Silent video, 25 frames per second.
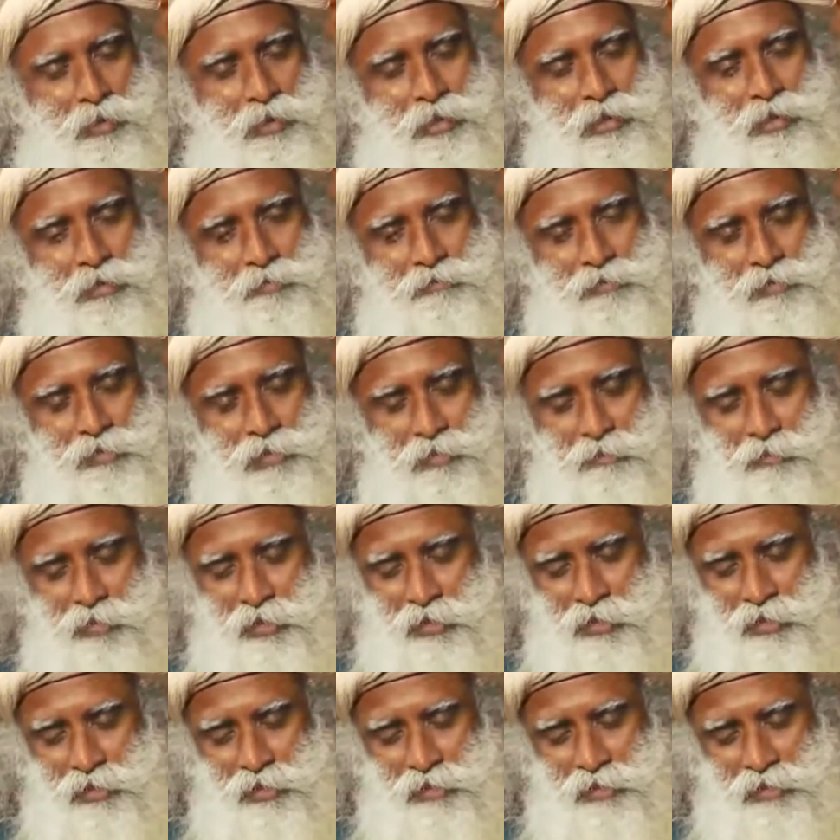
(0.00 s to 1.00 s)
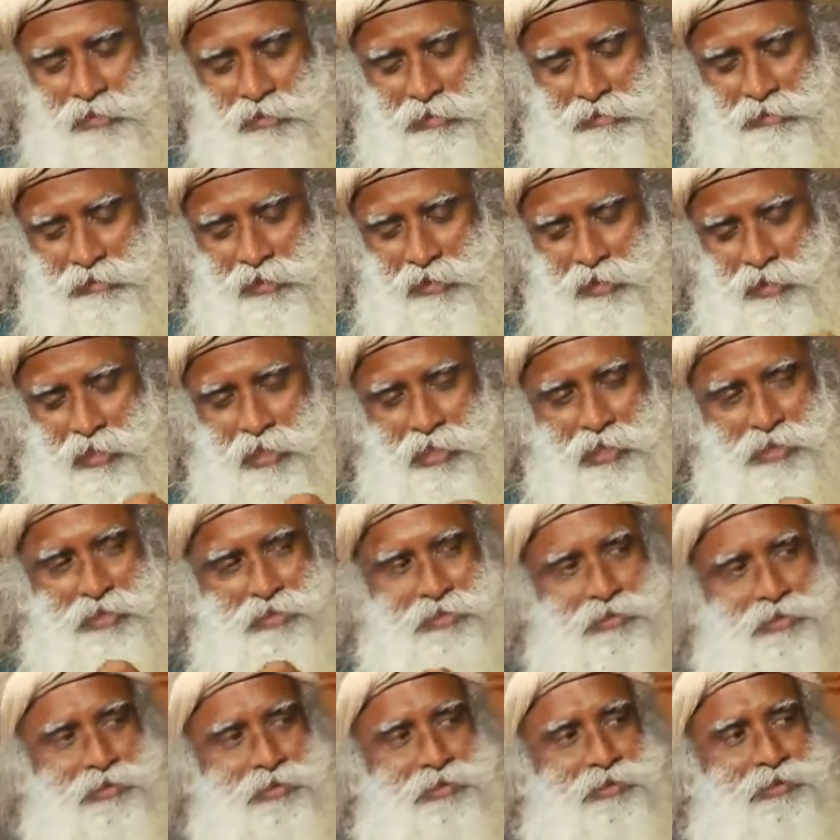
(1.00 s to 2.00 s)
If somebody is little
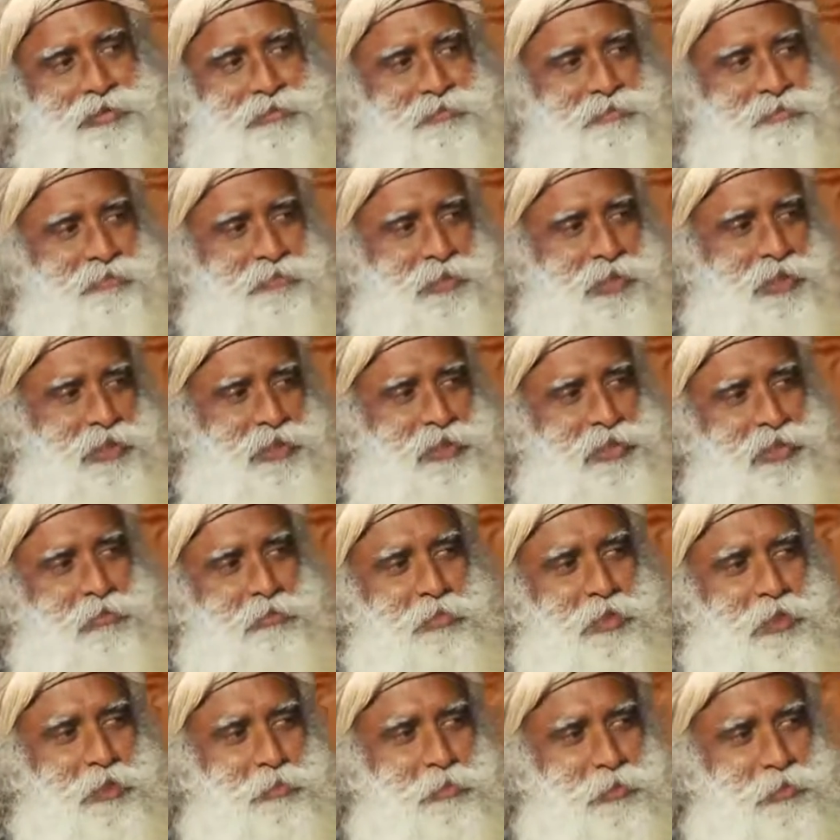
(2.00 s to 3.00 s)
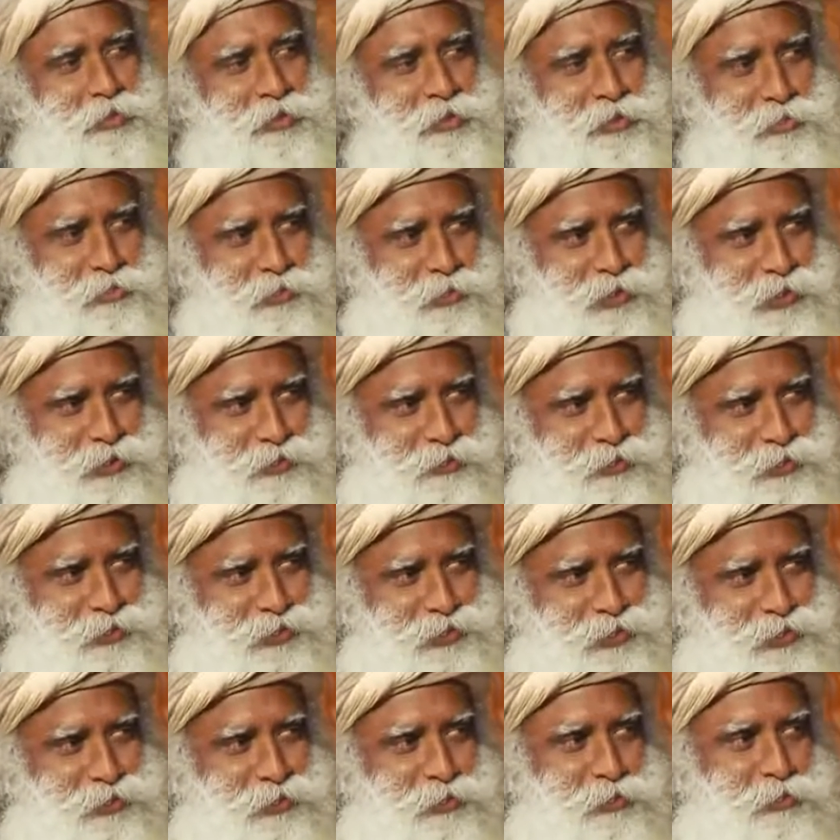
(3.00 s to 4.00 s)
lax, somebody puts a brick
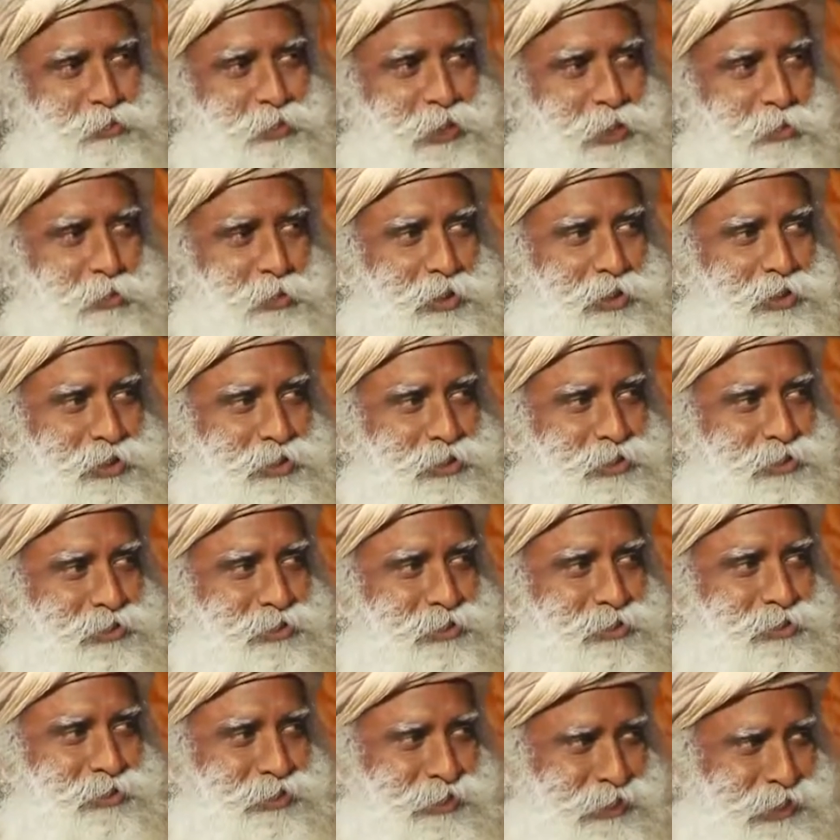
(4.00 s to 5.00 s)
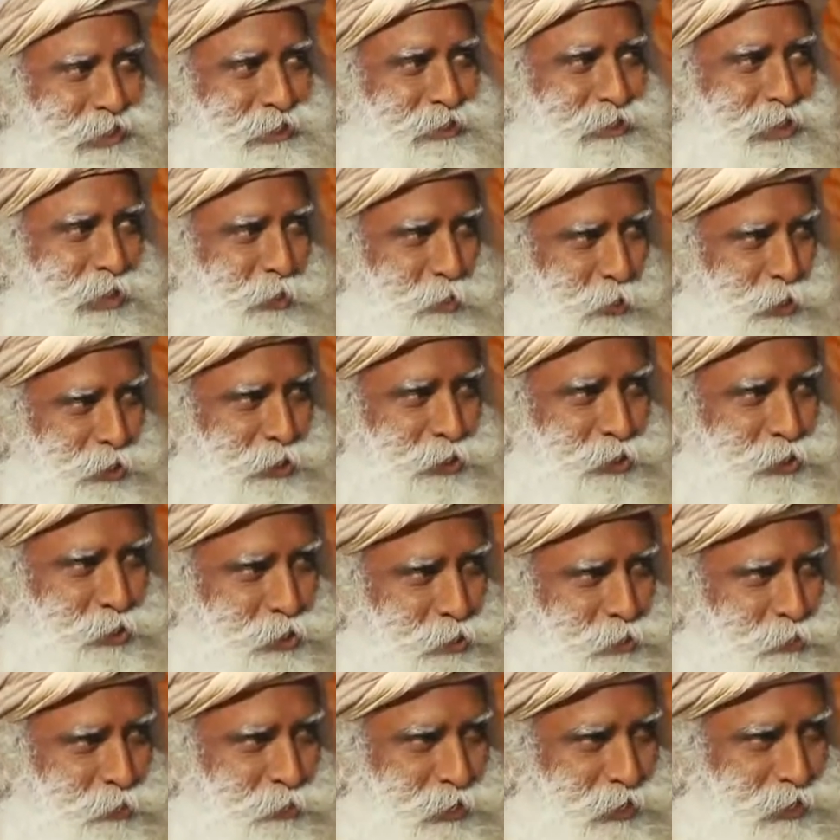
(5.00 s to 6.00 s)
which is 2 millimeters less than what it
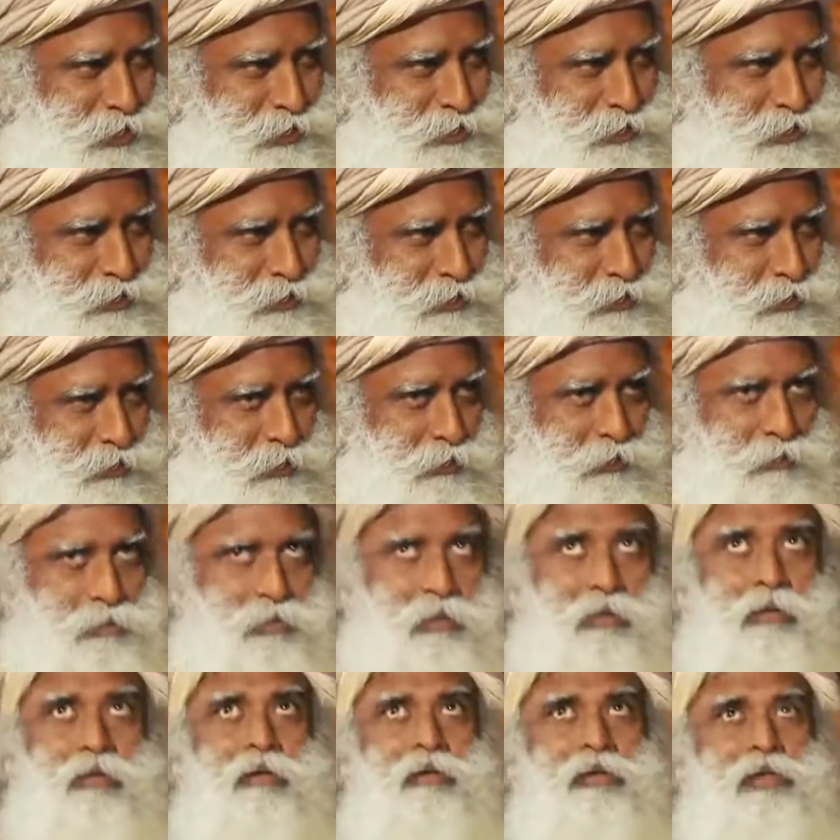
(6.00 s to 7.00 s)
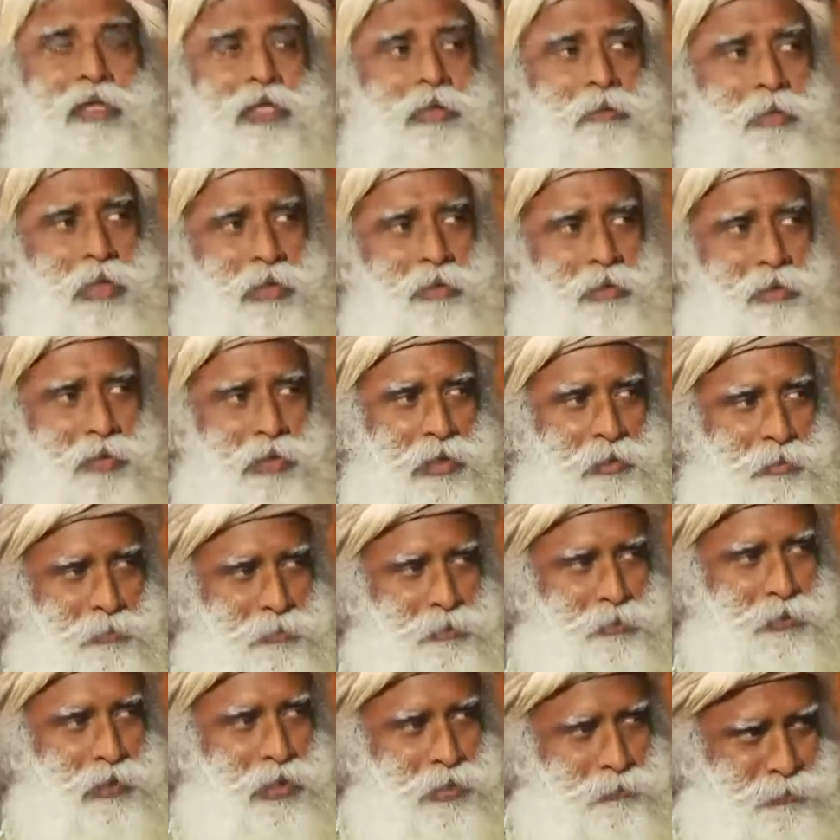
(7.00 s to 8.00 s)
should be, the whole thing may
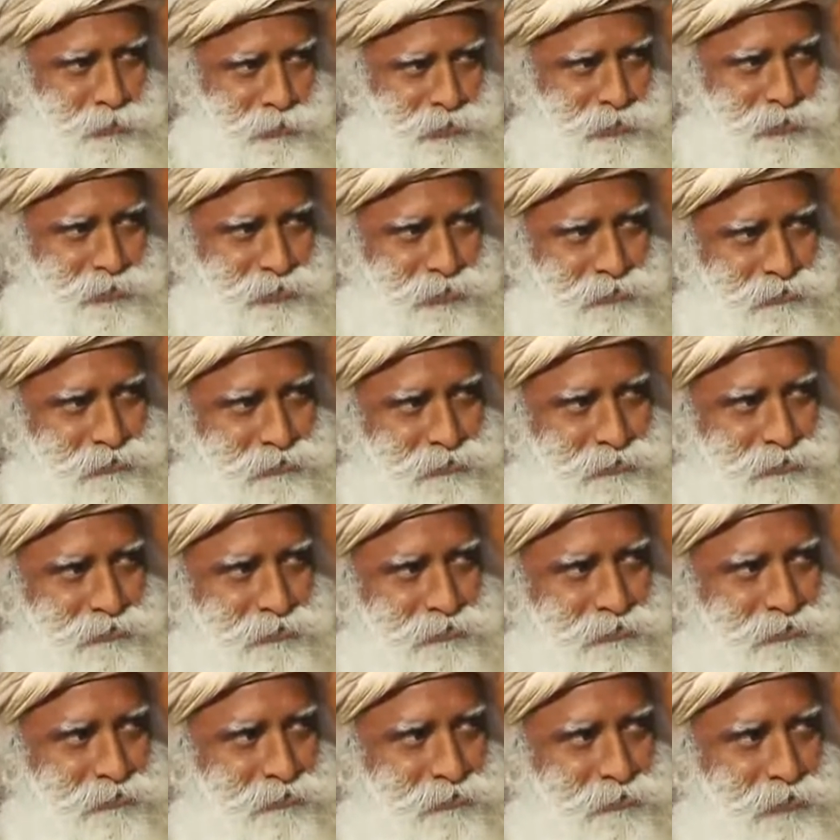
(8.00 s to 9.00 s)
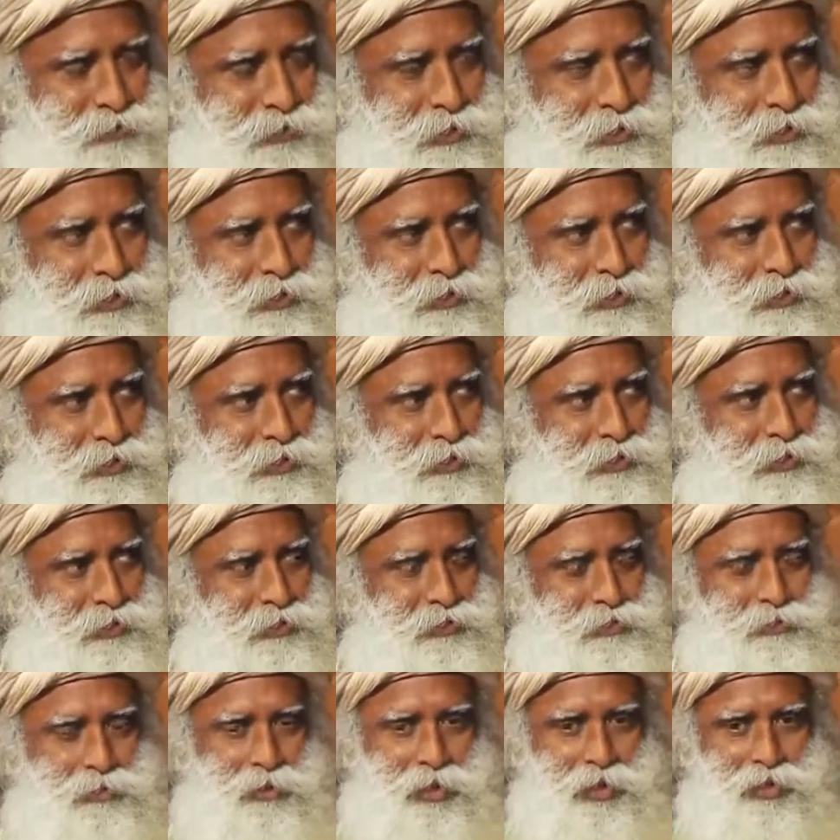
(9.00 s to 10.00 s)
collapse.
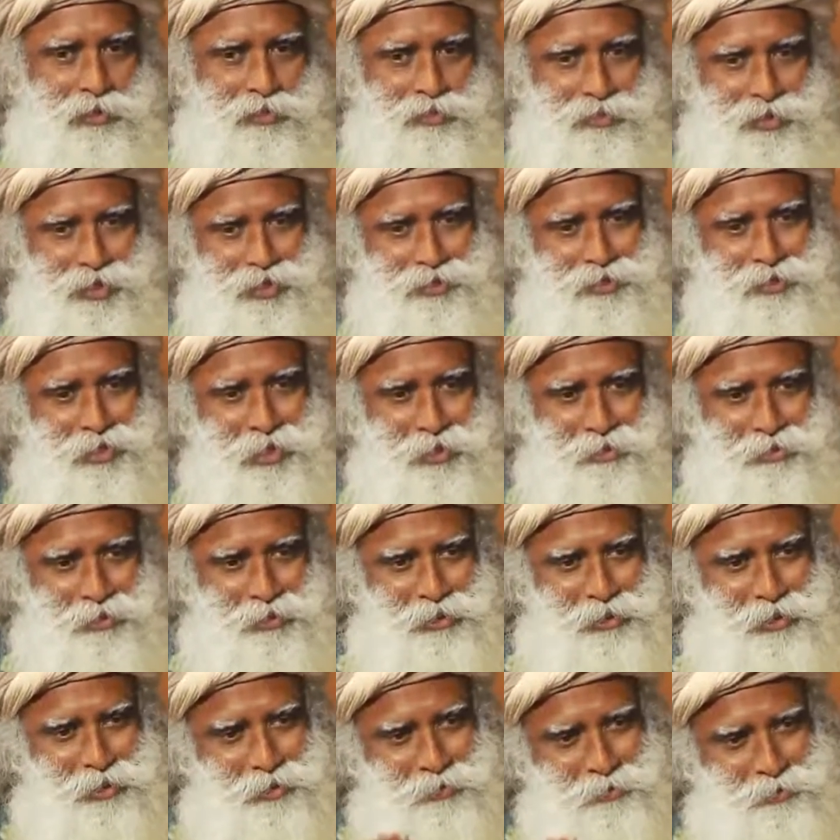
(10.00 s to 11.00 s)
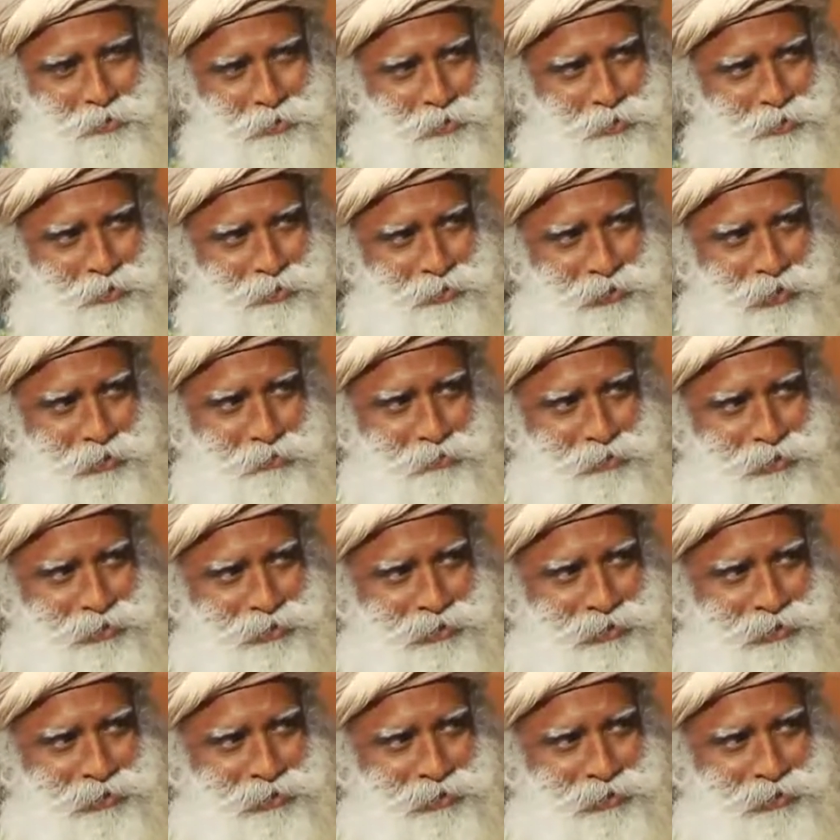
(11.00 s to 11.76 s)
So I sat down and I spoke to them, "See,